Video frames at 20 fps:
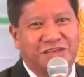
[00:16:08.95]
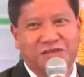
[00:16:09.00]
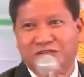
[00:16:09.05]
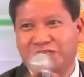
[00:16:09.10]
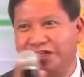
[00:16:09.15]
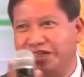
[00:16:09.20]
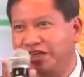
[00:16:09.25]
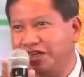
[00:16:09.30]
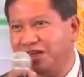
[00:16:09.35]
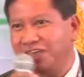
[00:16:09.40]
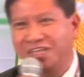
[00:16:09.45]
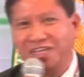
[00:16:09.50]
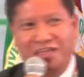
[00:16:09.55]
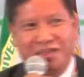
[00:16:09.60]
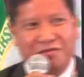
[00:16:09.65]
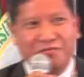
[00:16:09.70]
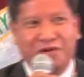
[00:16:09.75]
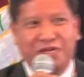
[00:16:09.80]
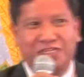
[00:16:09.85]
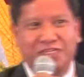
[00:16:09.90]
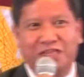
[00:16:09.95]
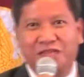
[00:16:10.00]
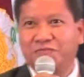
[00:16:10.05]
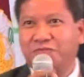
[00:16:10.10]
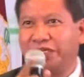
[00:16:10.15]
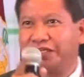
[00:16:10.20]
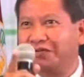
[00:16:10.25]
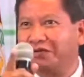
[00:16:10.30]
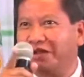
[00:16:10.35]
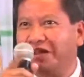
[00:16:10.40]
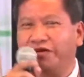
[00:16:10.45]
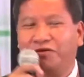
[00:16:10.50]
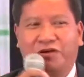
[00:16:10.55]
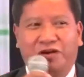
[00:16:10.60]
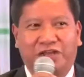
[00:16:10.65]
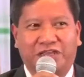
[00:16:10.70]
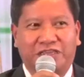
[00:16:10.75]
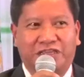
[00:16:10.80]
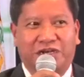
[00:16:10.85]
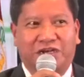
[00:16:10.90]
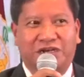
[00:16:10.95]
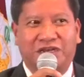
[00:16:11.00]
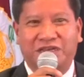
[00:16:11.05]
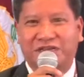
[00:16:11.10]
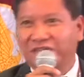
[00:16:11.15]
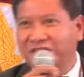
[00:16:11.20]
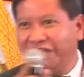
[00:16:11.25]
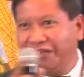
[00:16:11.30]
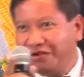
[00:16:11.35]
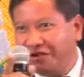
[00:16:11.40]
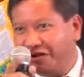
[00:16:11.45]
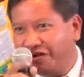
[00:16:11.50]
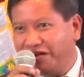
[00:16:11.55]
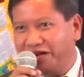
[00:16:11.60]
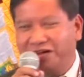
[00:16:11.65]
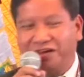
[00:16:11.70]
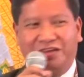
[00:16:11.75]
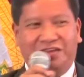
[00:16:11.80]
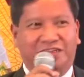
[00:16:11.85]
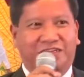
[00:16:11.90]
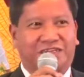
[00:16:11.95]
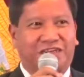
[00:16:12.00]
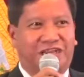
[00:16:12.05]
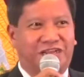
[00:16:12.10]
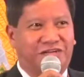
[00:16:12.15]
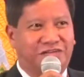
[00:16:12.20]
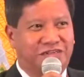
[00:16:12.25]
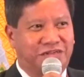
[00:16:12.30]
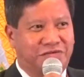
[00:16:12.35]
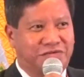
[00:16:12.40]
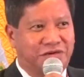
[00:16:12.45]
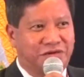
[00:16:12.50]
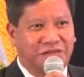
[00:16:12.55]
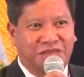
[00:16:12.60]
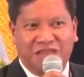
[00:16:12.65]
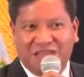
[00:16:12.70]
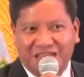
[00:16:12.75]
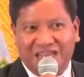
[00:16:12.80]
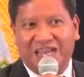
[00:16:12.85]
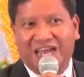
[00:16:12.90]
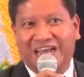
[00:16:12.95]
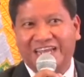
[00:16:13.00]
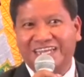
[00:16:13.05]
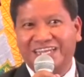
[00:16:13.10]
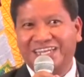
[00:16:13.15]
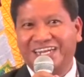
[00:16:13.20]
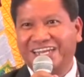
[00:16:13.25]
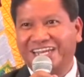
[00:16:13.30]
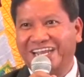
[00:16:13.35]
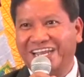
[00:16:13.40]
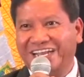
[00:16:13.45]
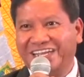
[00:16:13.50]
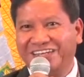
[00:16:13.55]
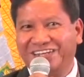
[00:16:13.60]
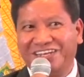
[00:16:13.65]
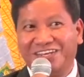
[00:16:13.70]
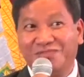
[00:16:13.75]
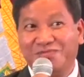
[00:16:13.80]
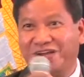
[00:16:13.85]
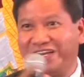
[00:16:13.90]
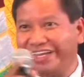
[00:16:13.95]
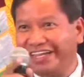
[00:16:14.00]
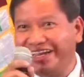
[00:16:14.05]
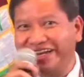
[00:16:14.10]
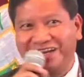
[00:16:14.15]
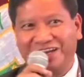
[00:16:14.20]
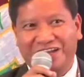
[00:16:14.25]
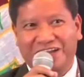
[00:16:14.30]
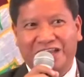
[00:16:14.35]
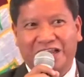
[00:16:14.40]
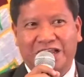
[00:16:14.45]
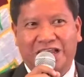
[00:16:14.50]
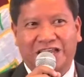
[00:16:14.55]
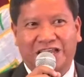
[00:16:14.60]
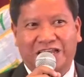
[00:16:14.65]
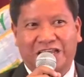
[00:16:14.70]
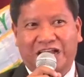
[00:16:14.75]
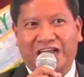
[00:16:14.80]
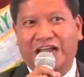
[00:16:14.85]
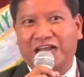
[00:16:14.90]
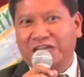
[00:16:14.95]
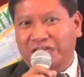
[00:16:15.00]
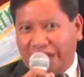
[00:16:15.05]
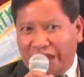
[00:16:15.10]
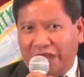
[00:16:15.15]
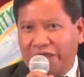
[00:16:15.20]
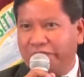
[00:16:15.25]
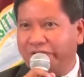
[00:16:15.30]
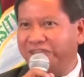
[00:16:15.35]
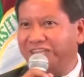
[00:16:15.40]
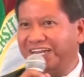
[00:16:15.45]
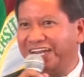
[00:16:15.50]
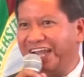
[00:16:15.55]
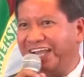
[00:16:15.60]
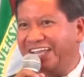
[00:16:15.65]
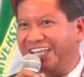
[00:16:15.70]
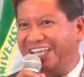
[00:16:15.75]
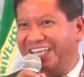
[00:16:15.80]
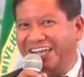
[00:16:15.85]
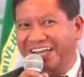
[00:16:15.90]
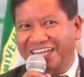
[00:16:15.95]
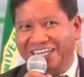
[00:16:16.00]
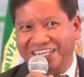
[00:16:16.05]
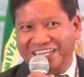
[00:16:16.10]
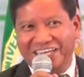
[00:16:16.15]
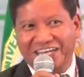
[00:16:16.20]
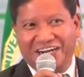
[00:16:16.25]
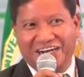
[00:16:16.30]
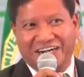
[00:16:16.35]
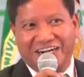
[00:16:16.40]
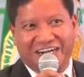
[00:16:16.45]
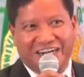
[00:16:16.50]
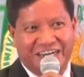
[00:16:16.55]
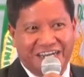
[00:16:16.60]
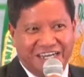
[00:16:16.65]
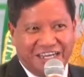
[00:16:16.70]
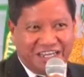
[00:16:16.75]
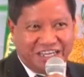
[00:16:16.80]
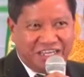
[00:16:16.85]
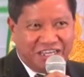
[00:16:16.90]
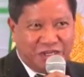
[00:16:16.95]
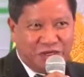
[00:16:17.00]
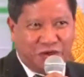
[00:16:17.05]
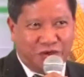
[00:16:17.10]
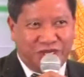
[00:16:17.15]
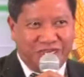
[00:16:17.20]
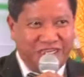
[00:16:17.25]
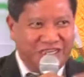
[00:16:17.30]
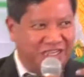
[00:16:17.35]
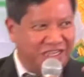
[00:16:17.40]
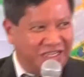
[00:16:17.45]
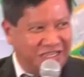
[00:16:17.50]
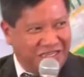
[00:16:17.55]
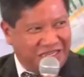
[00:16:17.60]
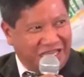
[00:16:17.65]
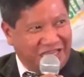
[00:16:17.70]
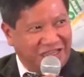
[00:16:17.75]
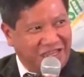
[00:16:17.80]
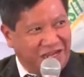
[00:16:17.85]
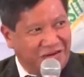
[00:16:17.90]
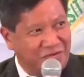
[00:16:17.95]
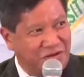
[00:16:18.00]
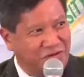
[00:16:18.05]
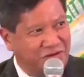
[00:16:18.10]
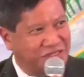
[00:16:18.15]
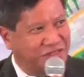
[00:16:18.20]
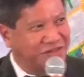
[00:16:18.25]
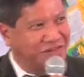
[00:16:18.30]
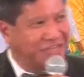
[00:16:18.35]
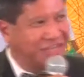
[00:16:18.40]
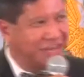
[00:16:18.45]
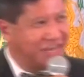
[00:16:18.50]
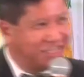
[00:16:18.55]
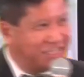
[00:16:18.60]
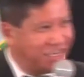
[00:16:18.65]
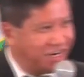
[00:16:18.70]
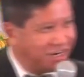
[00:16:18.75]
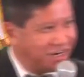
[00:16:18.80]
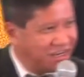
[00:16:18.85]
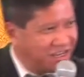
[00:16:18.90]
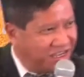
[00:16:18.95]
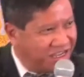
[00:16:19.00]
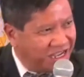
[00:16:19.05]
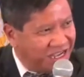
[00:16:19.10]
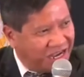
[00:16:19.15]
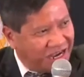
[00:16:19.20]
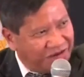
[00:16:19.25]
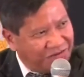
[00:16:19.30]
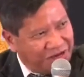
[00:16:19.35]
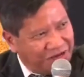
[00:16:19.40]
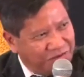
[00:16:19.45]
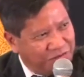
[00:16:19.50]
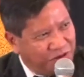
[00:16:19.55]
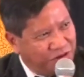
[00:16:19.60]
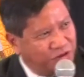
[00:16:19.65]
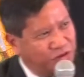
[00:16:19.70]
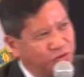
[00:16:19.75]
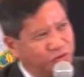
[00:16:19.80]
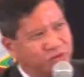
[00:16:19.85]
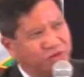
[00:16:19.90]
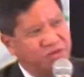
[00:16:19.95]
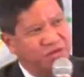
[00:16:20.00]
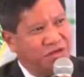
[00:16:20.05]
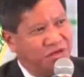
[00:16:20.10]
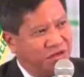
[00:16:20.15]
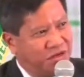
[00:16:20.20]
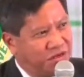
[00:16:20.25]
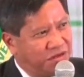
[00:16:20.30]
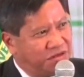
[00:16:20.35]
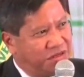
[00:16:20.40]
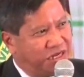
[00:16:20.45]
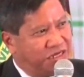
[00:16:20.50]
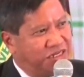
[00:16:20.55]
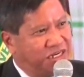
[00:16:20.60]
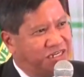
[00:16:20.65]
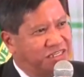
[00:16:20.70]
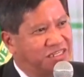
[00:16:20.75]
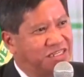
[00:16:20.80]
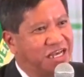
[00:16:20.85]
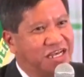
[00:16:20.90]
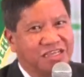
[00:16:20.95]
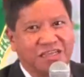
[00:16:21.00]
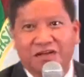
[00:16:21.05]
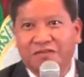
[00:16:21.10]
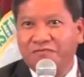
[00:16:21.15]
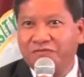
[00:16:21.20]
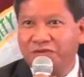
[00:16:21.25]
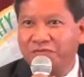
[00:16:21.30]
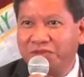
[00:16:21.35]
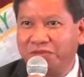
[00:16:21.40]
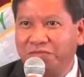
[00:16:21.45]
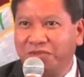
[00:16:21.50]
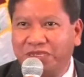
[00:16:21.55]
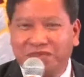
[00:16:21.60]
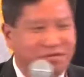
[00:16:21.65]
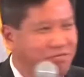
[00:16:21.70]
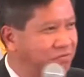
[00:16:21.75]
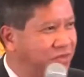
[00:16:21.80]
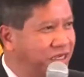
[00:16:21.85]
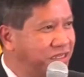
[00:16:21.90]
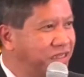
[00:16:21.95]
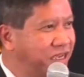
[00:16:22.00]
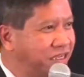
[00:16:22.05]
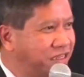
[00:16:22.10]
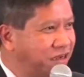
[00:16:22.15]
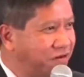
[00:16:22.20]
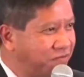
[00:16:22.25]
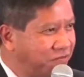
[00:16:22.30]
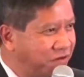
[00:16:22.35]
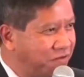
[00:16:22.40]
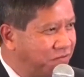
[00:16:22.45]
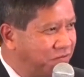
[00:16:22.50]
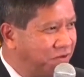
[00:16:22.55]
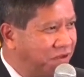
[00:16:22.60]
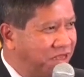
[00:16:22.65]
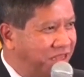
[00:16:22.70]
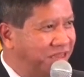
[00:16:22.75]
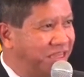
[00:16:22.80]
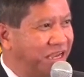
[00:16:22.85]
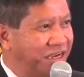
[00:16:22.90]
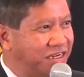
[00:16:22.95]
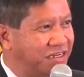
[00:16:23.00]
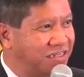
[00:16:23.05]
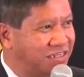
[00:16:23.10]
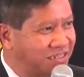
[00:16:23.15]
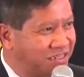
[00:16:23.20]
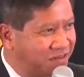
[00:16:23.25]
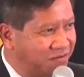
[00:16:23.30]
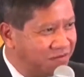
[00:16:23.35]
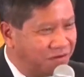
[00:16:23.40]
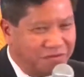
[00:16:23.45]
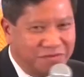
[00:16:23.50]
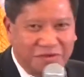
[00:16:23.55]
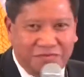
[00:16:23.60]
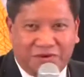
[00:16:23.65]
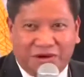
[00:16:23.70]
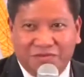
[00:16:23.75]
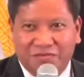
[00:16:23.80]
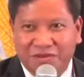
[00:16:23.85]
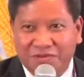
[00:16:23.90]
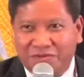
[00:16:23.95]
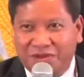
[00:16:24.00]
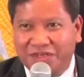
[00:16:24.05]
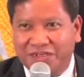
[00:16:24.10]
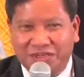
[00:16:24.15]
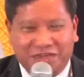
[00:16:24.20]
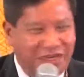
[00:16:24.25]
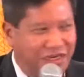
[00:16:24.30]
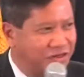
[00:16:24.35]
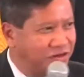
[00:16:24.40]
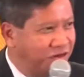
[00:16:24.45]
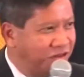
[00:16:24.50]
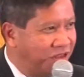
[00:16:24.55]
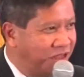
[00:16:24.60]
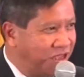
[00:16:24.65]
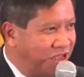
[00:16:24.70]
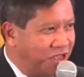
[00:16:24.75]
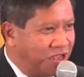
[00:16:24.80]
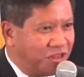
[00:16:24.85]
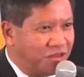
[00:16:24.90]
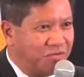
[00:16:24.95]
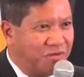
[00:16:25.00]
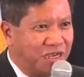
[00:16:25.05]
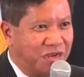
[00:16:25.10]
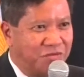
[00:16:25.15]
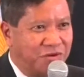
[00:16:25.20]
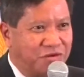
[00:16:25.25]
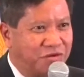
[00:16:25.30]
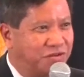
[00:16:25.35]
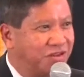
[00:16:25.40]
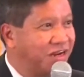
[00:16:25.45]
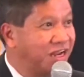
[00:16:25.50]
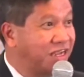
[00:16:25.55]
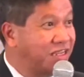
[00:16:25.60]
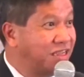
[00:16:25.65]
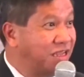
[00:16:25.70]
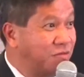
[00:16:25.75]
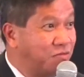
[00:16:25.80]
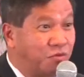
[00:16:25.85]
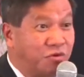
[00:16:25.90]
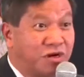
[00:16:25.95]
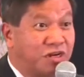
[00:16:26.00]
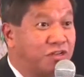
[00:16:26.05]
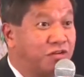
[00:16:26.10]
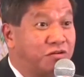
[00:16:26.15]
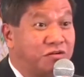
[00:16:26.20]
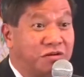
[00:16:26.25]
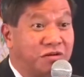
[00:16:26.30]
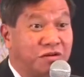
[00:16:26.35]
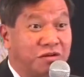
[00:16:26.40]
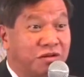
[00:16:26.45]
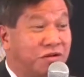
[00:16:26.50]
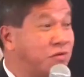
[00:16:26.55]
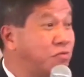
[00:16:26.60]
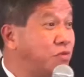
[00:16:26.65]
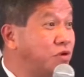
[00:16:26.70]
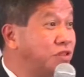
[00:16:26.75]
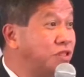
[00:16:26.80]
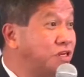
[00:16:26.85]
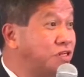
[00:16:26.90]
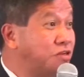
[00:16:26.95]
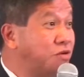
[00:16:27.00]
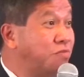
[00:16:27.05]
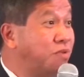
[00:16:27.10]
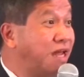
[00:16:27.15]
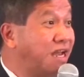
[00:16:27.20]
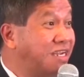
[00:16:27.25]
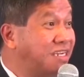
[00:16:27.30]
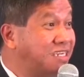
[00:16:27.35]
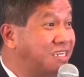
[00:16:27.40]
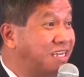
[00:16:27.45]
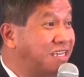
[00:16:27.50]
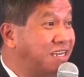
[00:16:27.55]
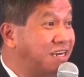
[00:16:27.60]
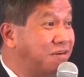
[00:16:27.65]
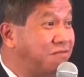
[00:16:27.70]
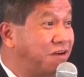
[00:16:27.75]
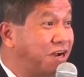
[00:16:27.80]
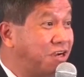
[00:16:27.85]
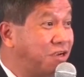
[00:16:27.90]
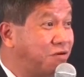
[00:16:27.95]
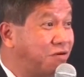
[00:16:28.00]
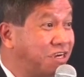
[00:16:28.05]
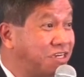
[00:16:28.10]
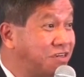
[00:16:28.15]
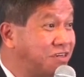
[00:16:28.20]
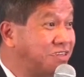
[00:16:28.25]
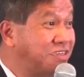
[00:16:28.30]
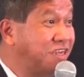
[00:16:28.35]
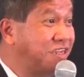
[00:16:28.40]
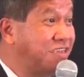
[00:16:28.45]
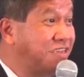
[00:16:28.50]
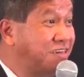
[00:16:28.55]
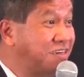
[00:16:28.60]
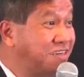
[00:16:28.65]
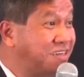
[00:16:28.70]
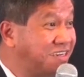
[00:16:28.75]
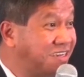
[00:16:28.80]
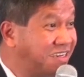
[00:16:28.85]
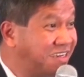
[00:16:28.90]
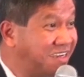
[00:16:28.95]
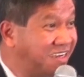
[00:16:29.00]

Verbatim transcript: You see President Pascual walking there or Gisela Concepcion. I need an, you need money? How about an EIDR? Okay, then tell me what's your EIDR. I'm able to digest data from the big, big data from DEX, from Department of Education, to be able to direct them where to put their supplies and their evacuation centers.